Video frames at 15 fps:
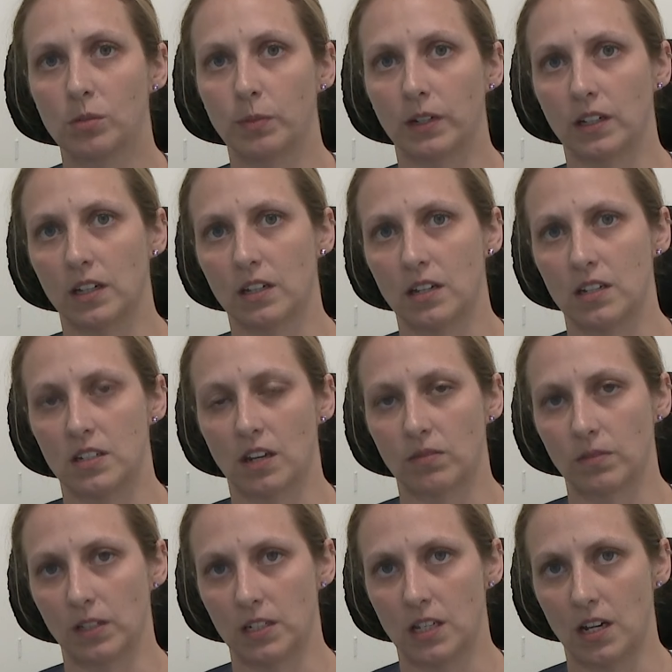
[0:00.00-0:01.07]
but it
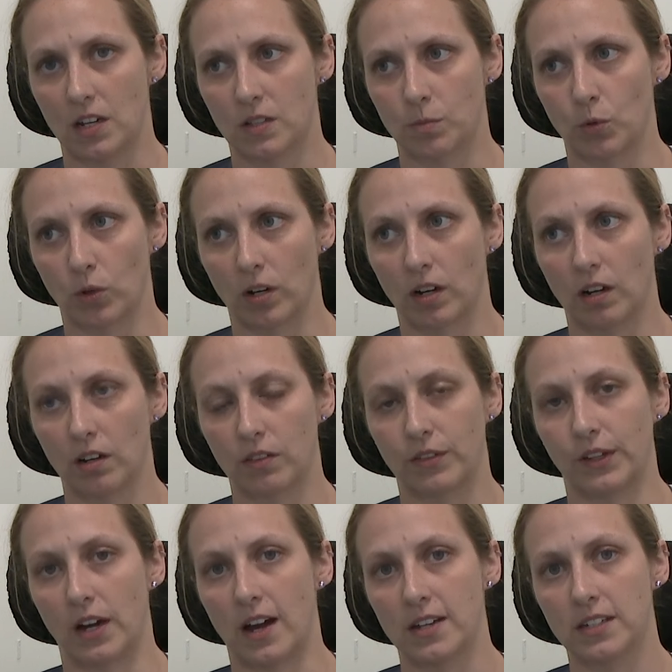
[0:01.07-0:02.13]
definitely takes more
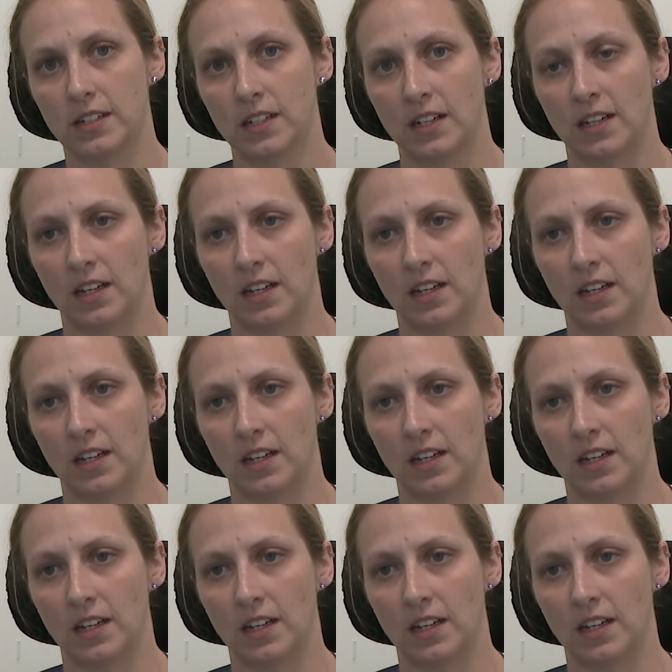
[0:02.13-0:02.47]
thought